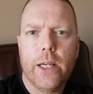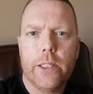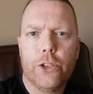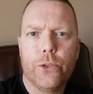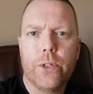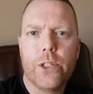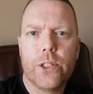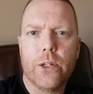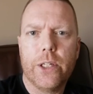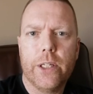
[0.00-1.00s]
during
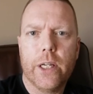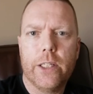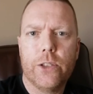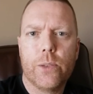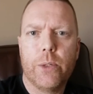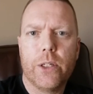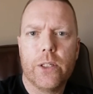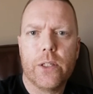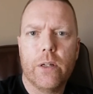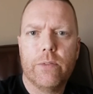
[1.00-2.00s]
study and just
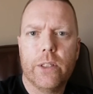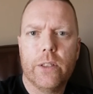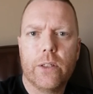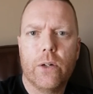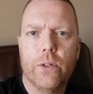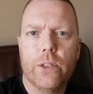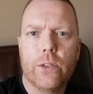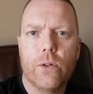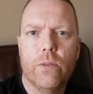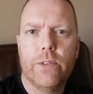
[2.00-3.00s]
because of the current
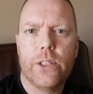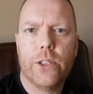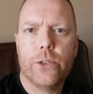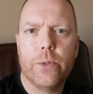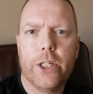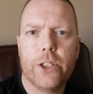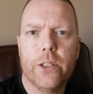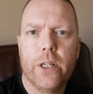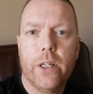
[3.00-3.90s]
COVID situation,